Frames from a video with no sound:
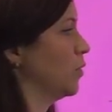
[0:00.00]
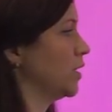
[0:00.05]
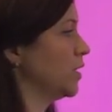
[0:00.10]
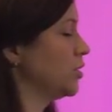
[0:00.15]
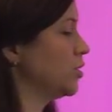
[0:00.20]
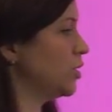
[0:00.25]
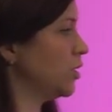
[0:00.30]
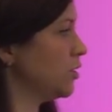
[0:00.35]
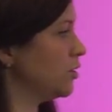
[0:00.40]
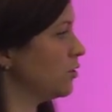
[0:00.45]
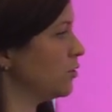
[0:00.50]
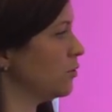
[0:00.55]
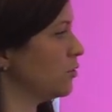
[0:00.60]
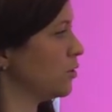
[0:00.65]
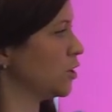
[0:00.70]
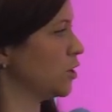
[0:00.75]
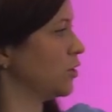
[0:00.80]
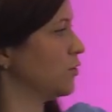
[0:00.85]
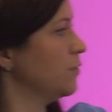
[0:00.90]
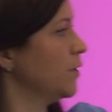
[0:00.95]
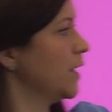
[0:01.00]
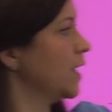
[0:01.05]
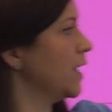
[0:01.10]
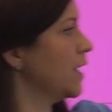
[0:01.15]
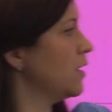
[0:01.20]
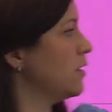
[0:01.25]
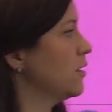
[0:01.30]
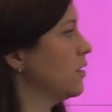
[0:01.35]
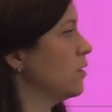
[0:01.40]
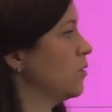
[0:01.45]
what did she do? She
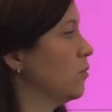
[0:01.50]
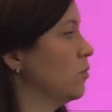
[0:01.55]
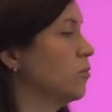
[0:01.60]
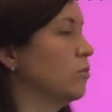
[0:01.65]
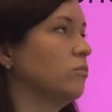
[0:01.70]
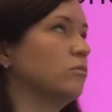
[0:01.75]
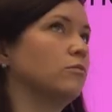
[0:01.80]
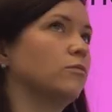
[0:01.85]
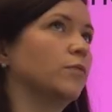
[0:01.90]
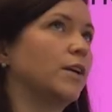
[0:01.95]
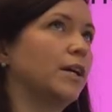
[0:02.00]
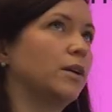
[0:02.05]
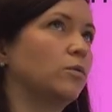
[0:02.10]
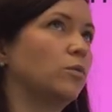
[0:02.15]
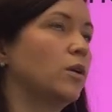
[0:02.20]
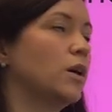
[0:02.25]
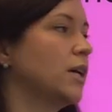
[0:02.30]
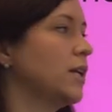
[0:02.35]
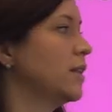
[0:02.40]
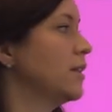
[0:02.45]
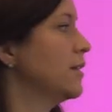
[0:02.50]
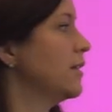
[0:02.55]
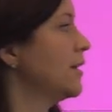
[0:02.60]
ran, ran what?